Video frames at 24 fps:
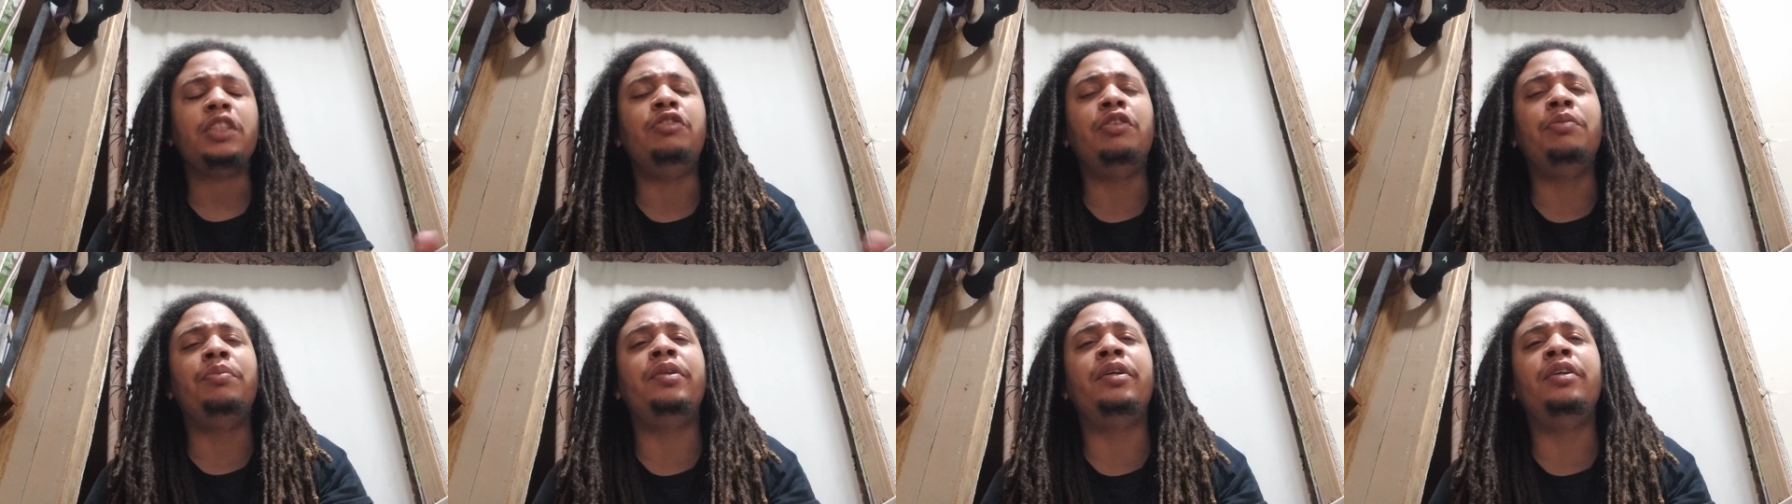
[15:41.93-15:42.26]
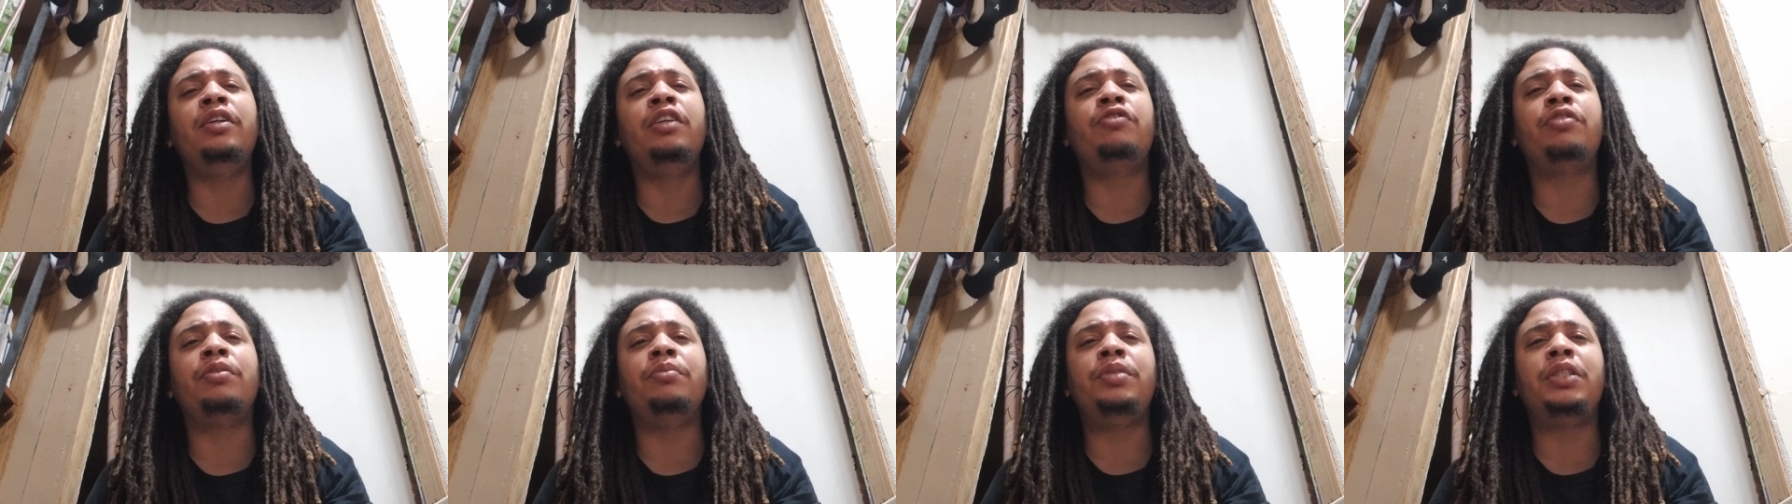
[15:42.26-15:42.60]
from
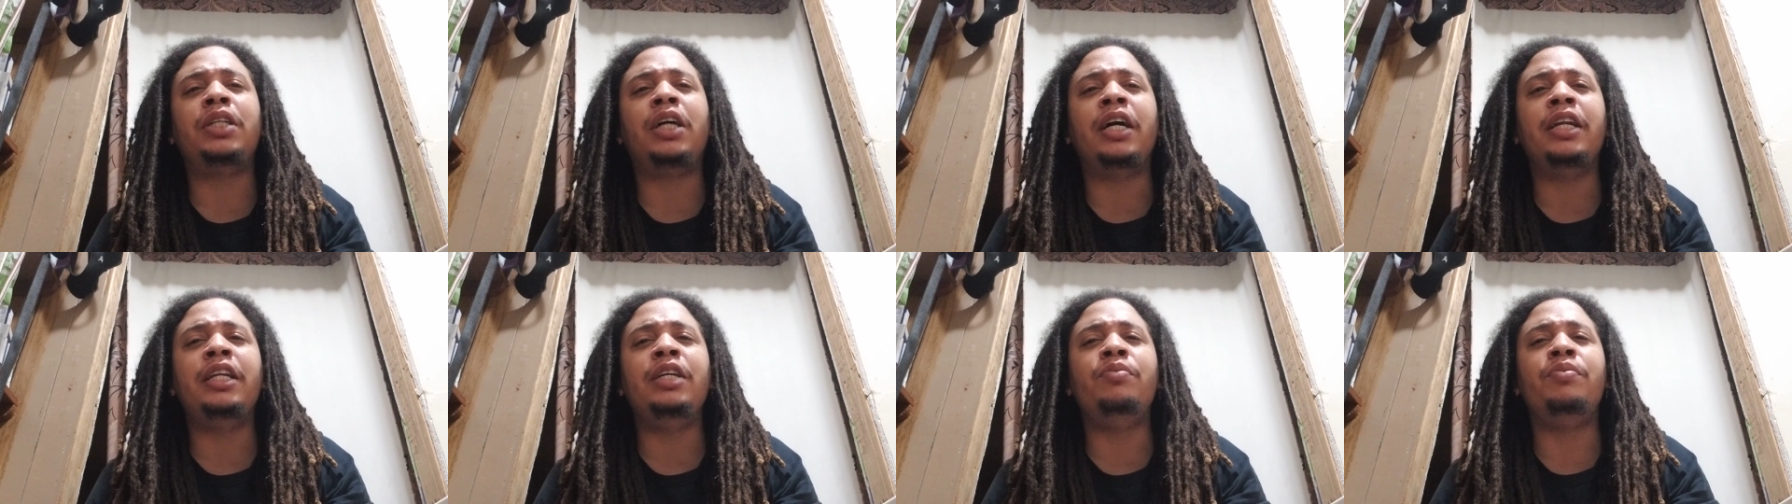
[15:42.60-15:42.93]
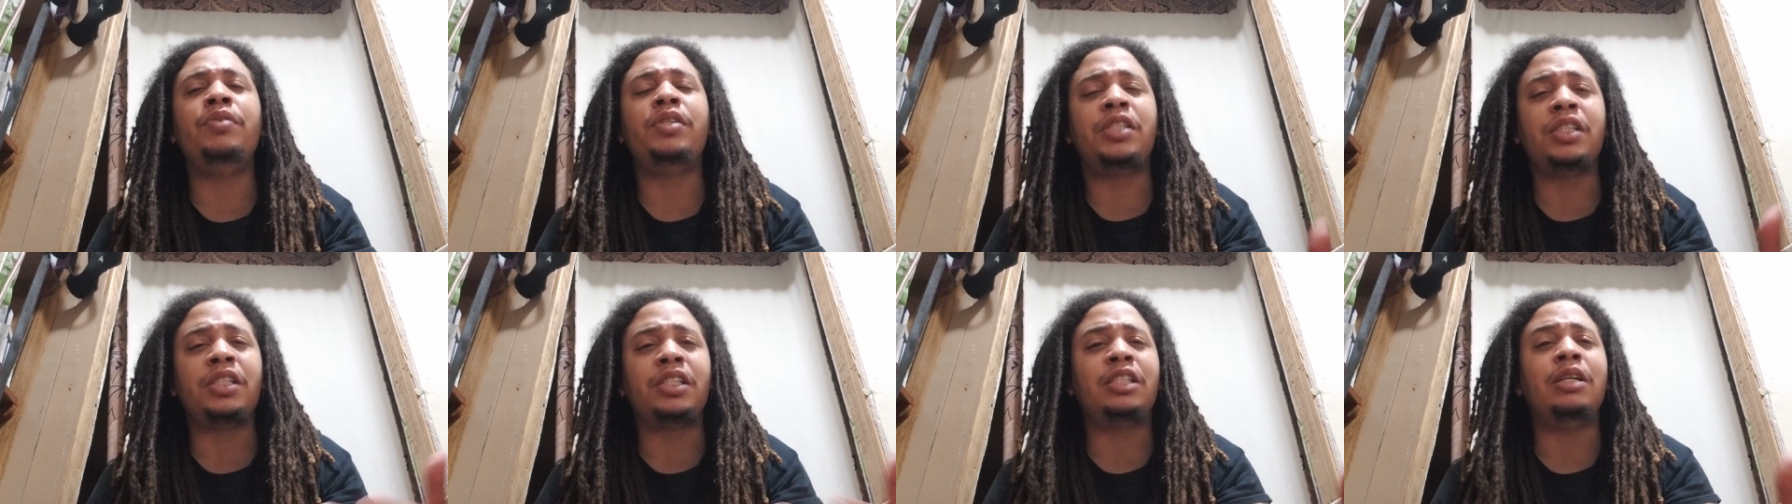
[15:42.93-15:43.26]
learning from Johnny,
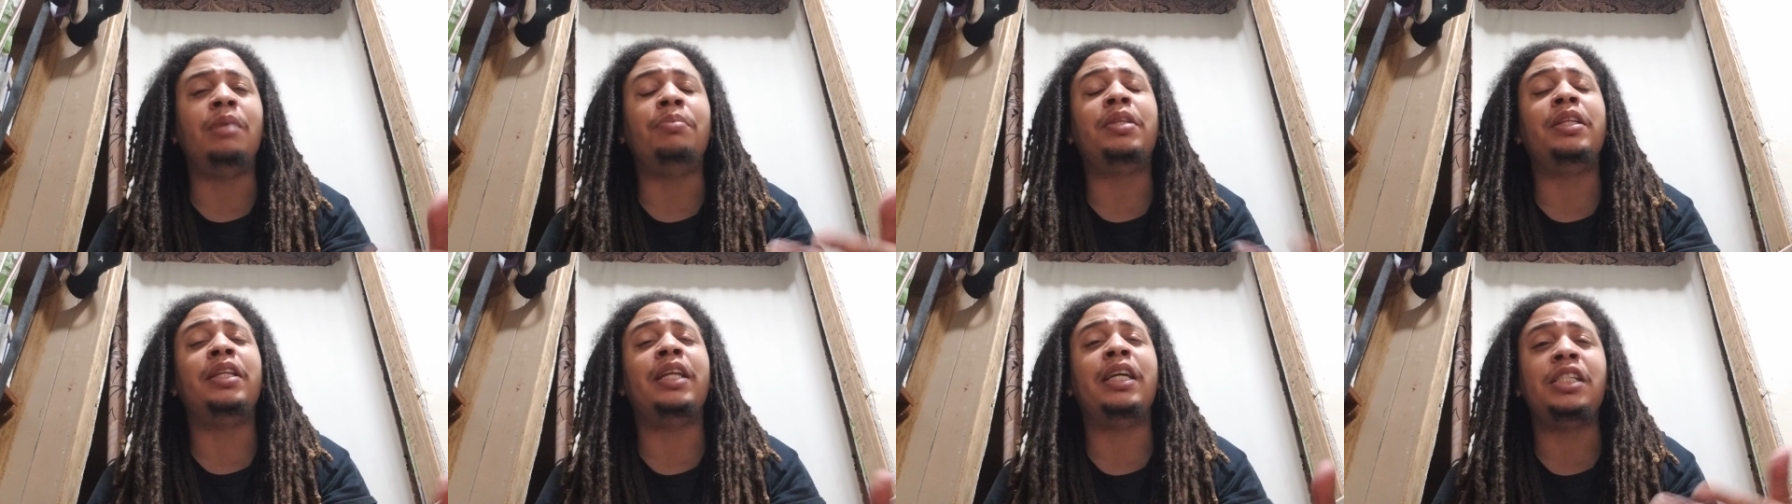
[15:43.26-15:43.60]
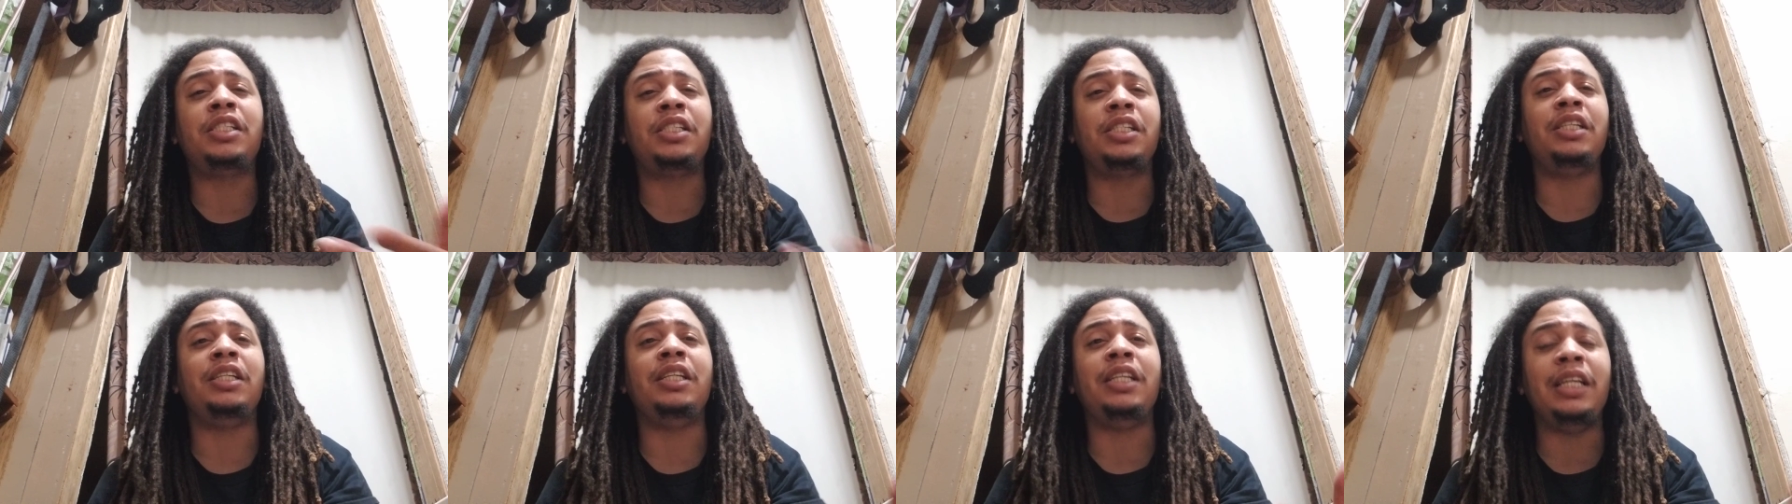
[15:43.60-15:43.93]
which is something
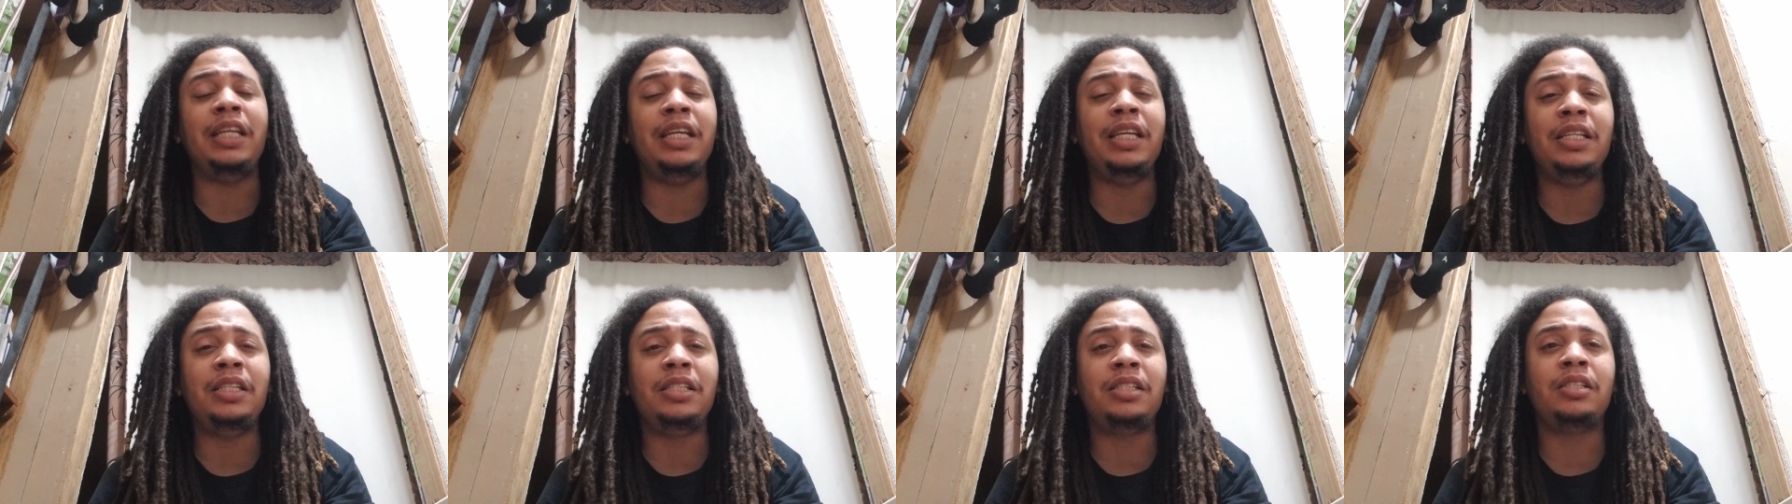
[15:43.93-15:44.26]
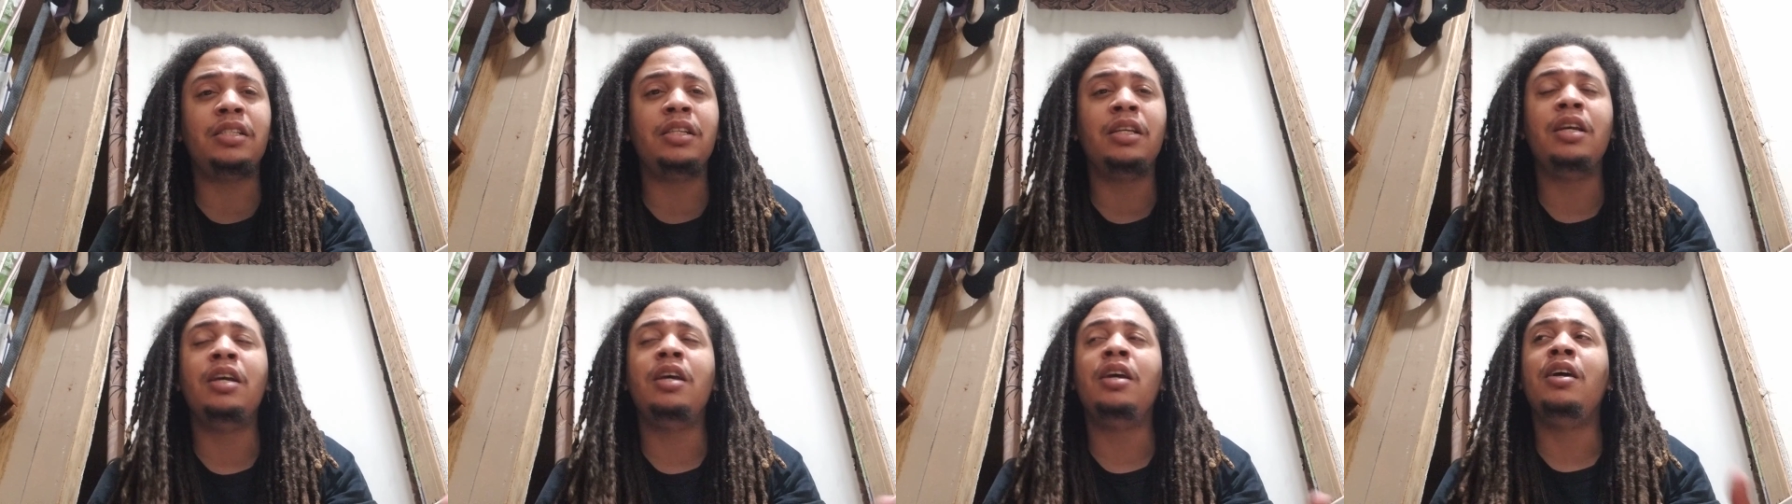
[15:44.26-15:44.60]
that she needs